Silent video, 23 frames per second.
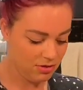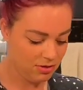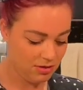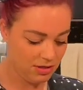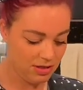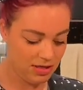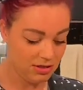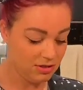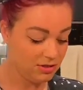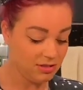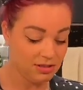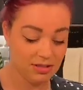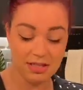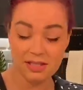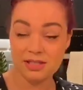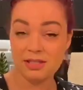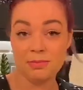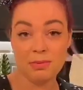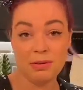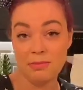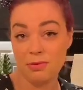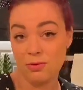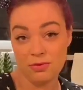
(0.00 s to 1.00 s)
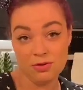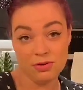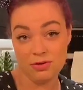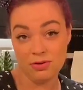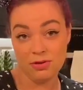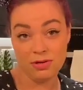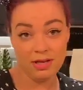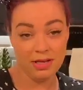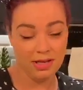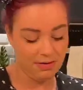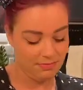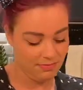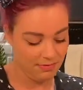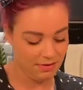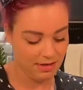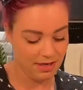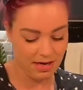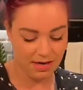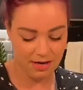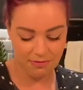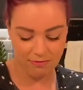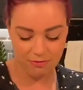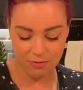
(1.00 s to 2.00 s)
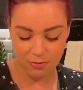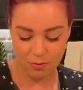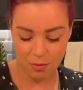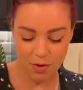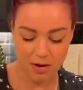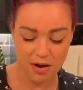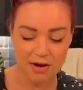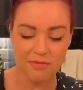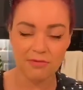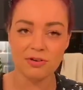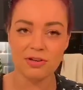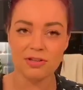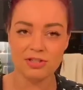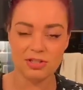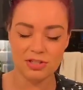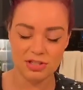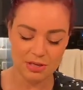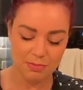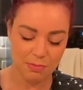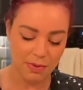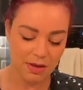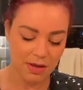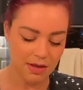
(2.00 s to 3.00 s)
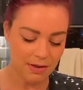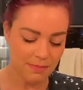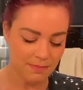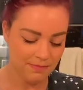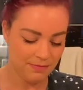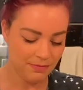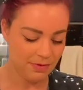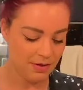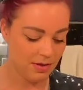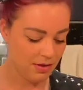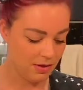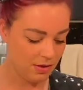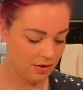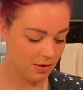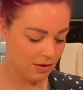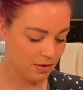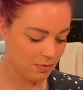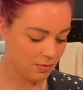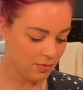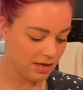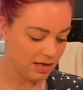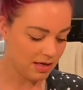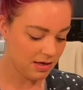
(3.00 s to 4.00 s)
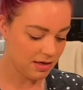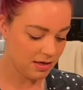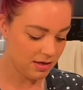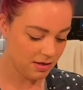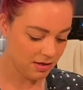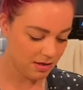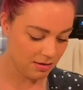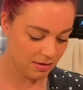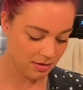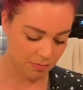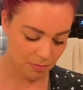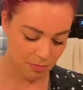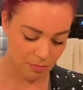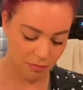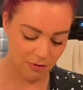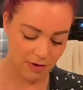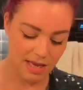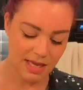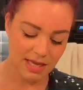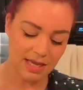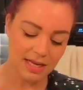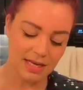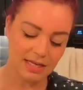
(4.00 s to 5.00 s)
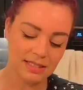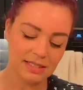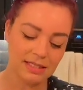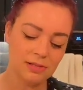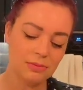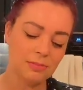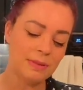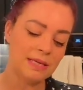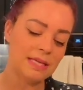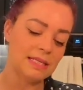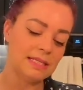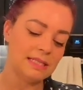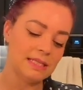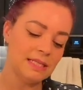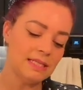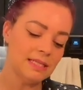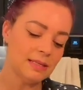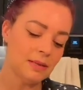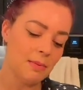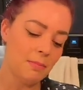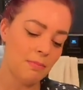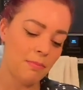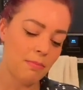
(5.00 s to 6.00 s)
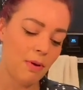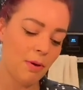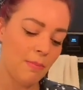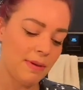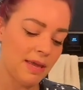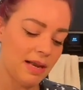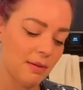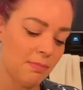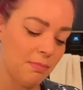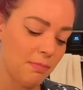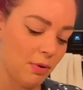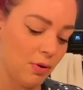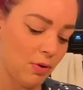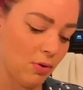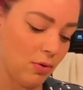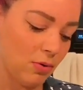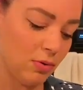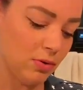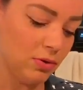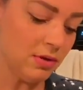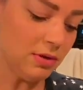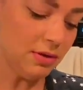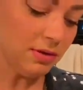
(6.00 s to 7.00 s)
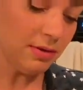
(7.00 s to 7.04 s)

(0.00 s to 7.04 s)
it just has to be milk chocolate. Get it from wherever it's cheaper. We're gonna break it into little pieces, pop it in a bowl